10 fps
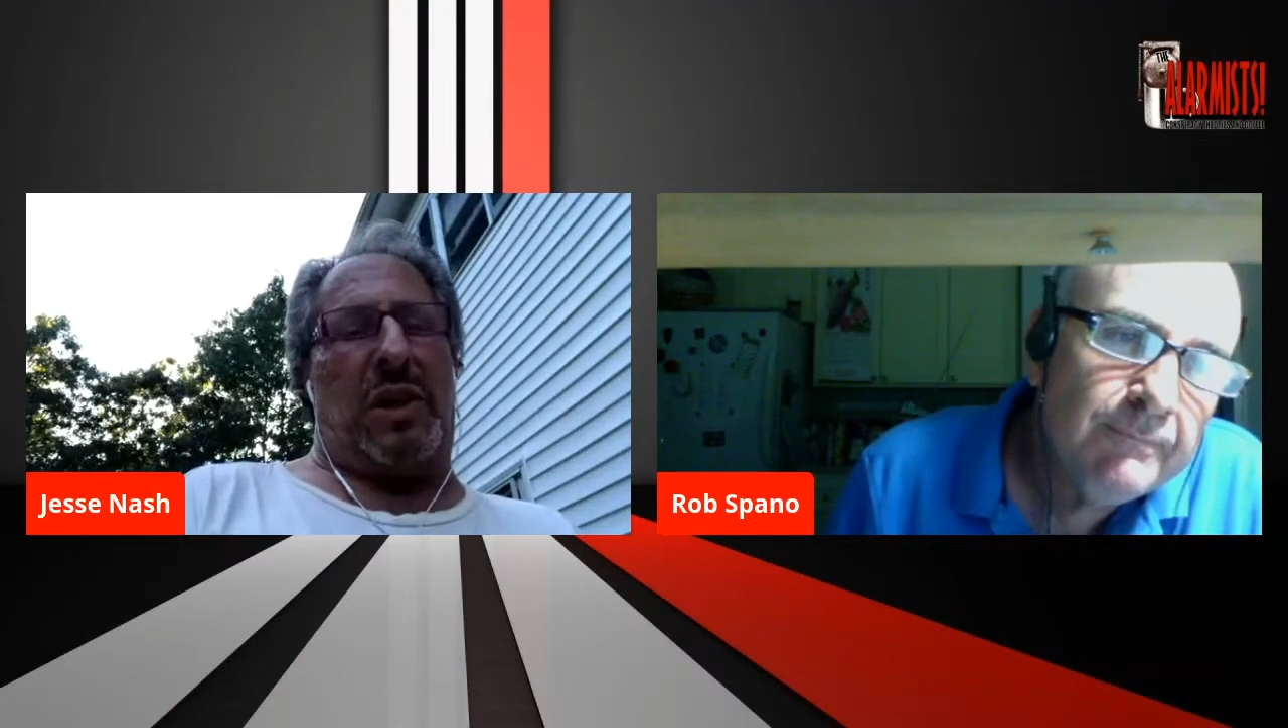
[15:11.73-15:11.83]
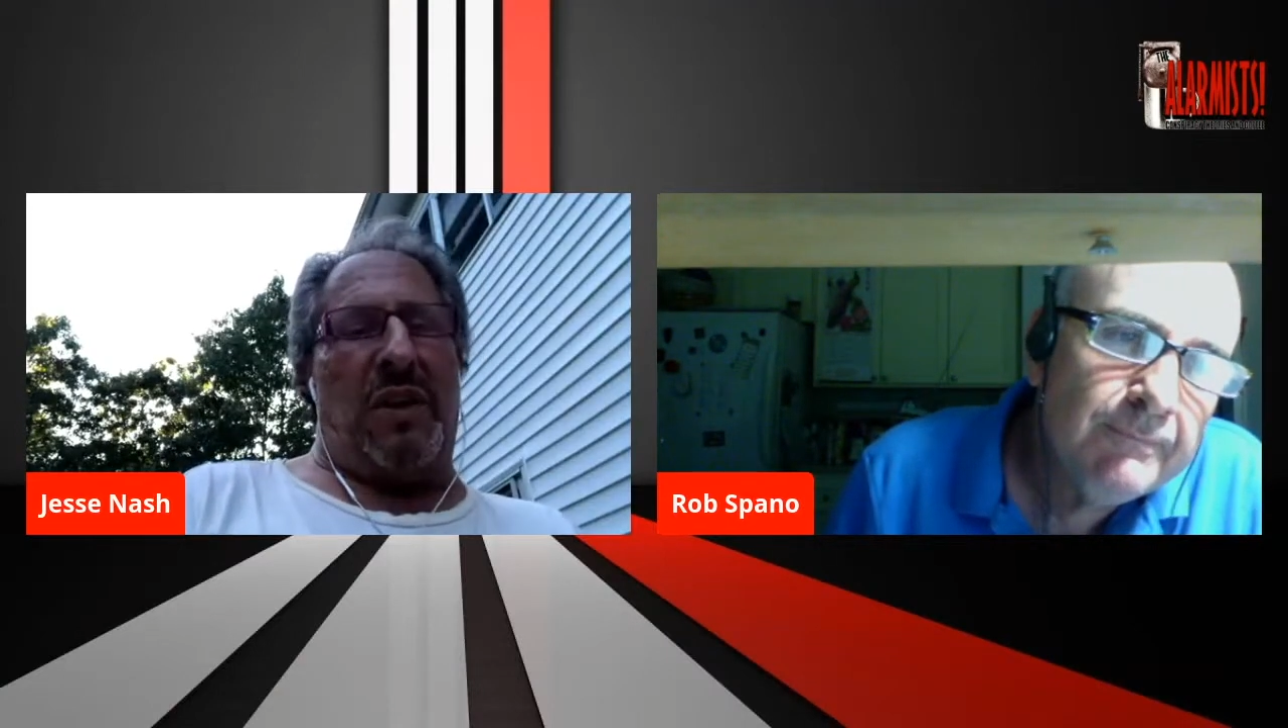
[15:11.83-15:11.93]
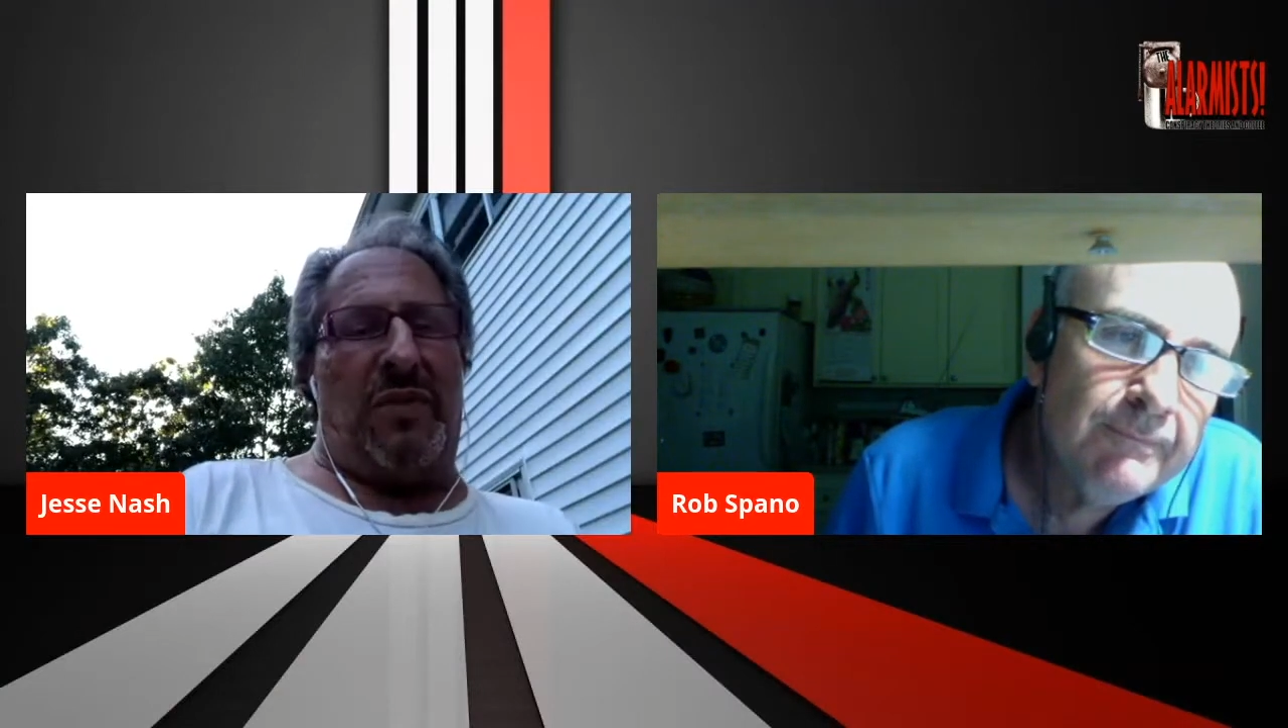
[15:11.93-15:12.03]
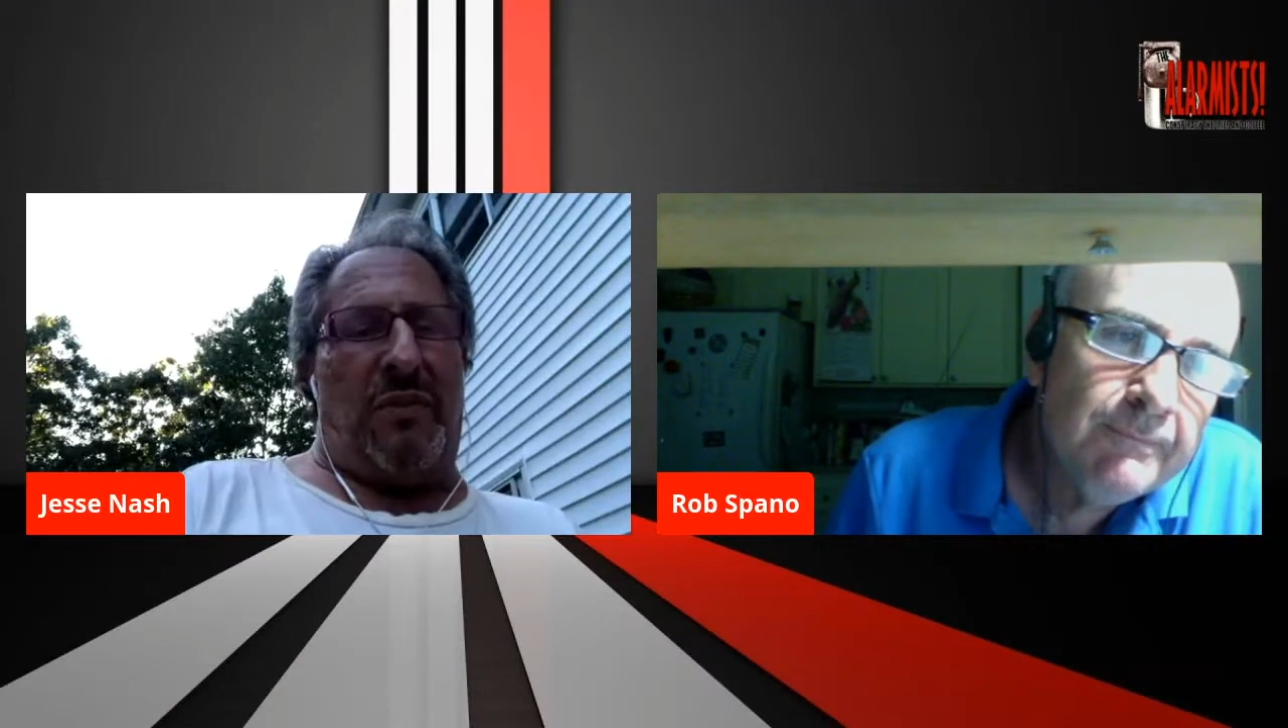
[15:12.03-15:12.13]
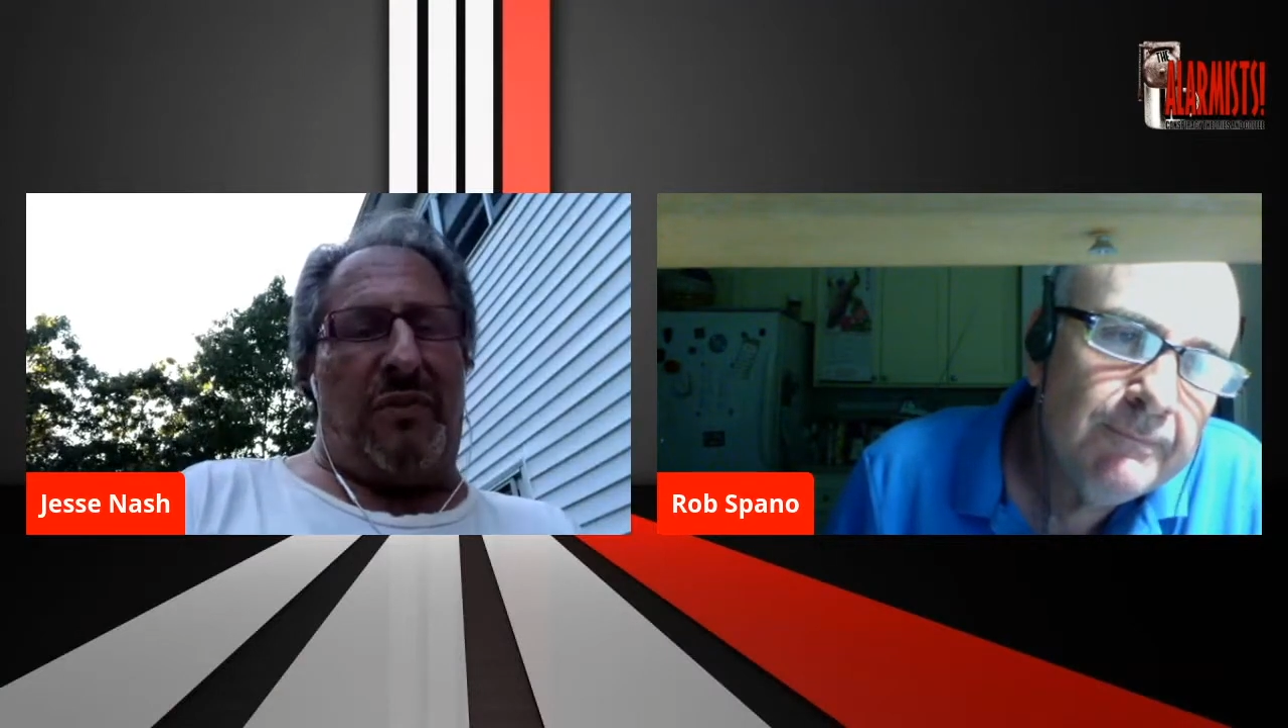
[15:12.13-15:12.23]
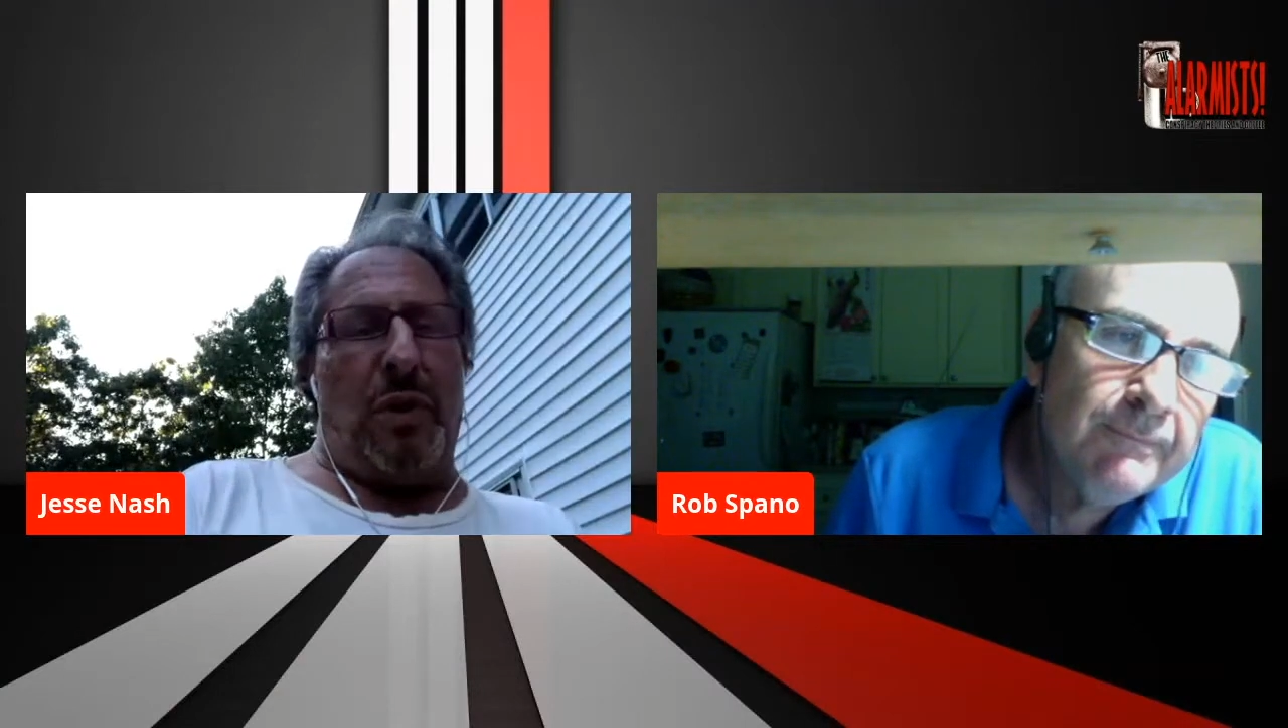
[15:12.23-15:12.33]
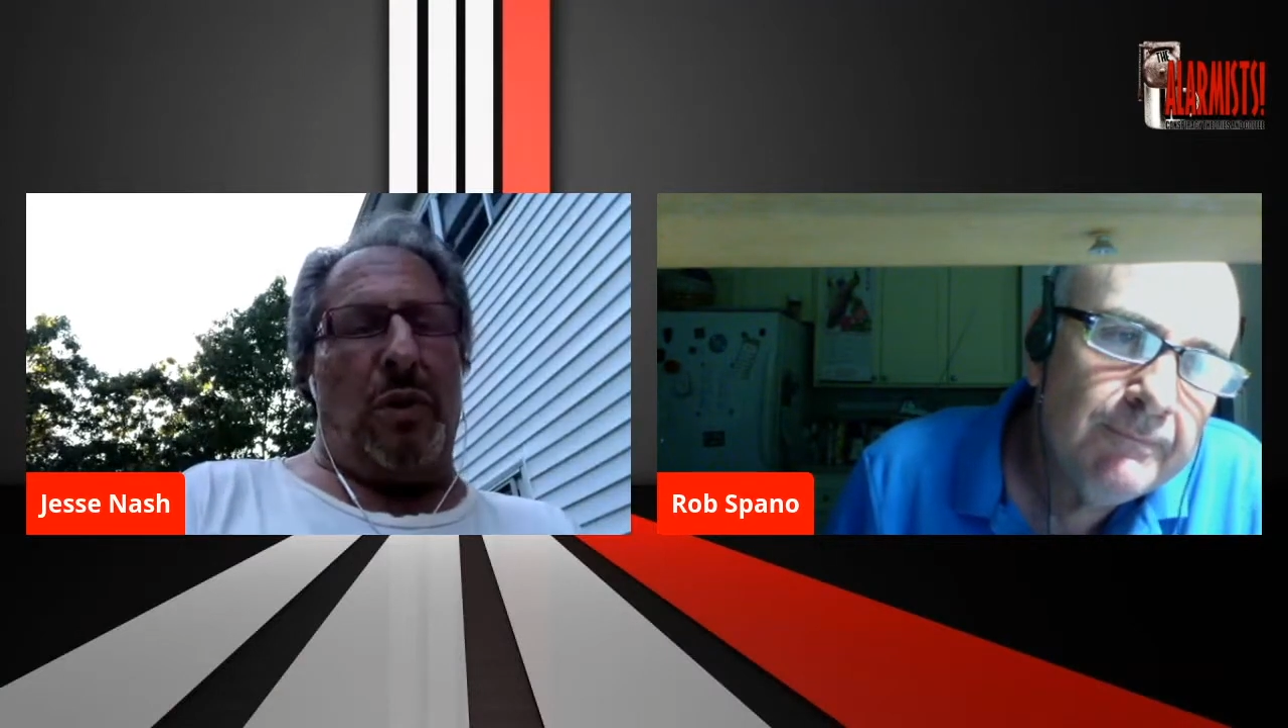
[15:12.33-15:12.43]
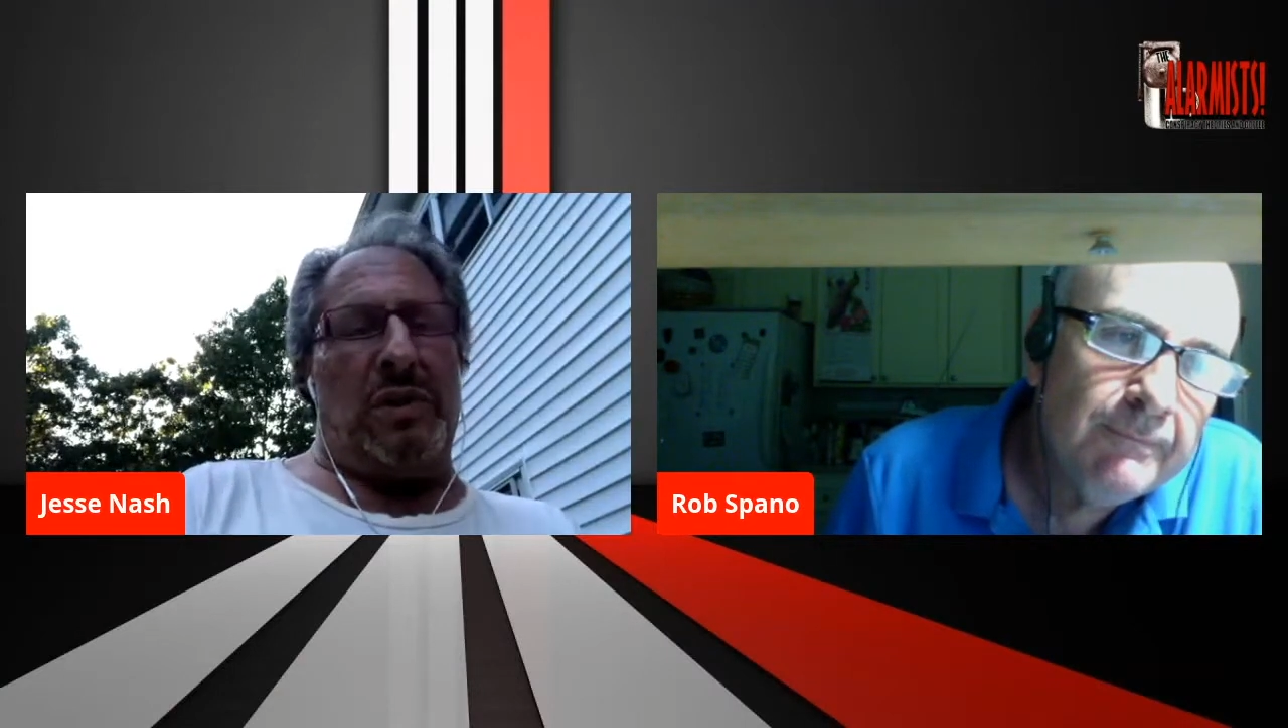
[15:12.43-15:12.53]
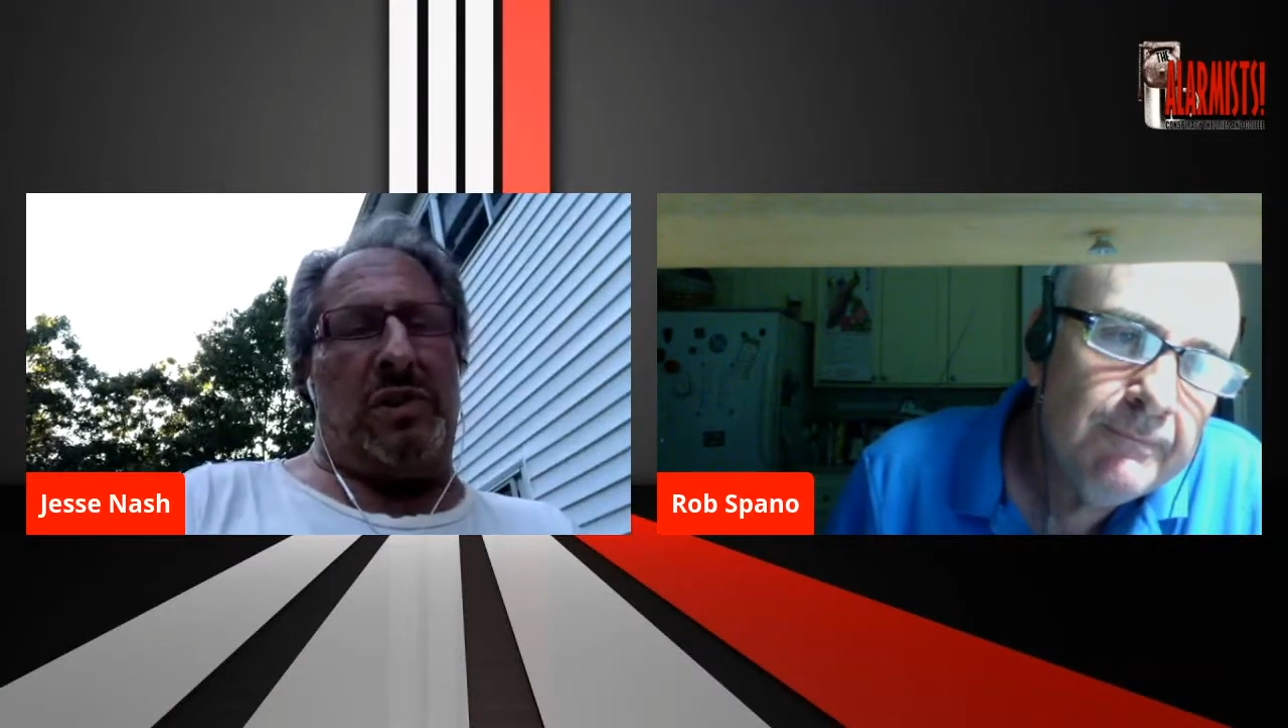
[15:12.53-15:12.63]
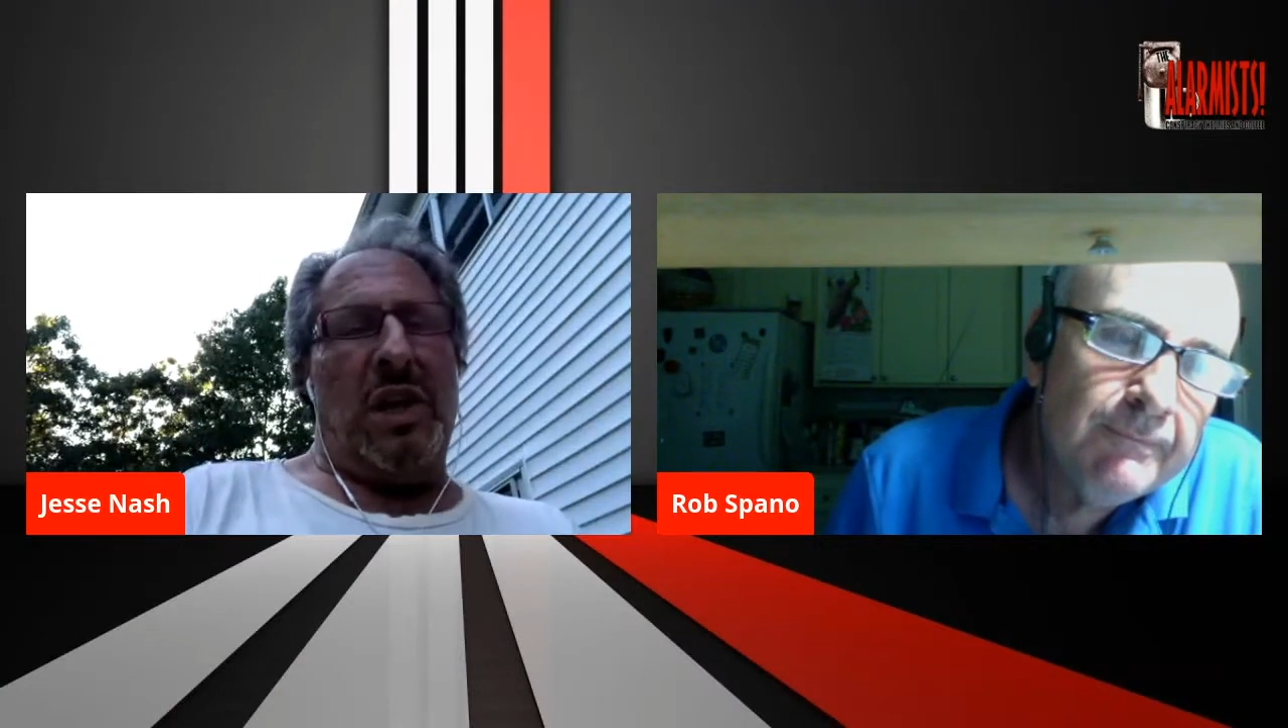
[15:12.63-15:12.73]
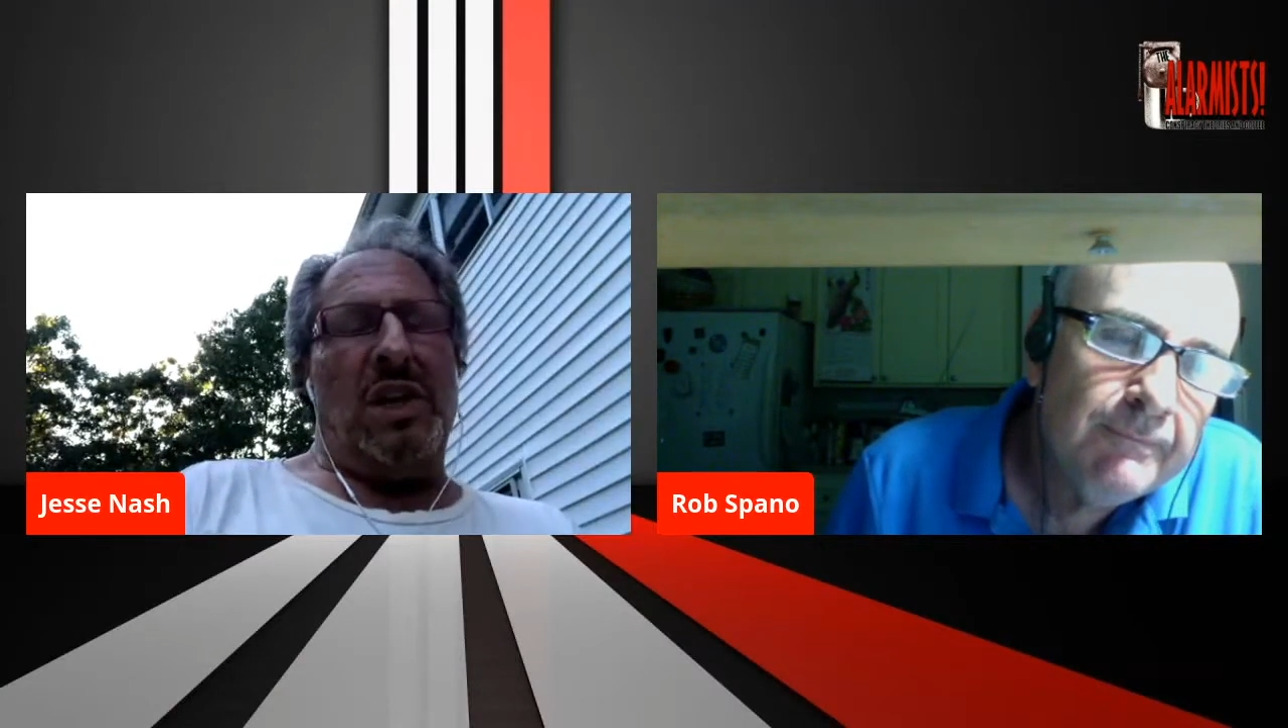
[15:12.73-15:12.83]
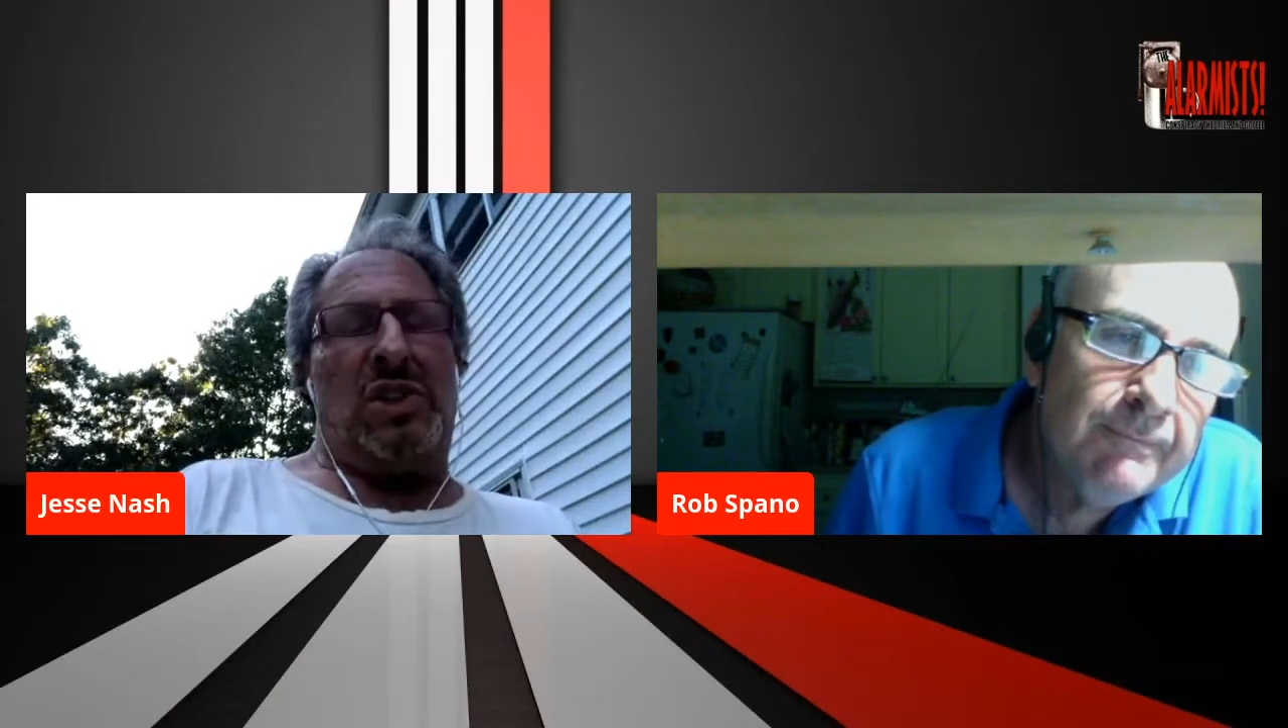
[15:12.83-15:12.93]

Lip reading: Give the viewers